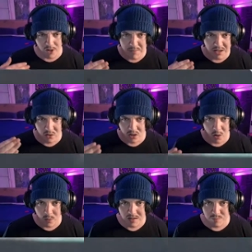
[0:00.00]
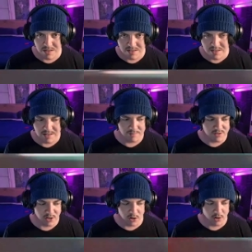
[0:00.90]
a mid or low-end PC,
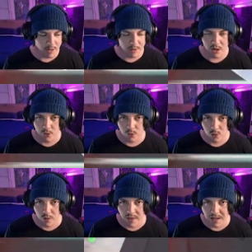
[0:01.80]
so I'm going to go through all of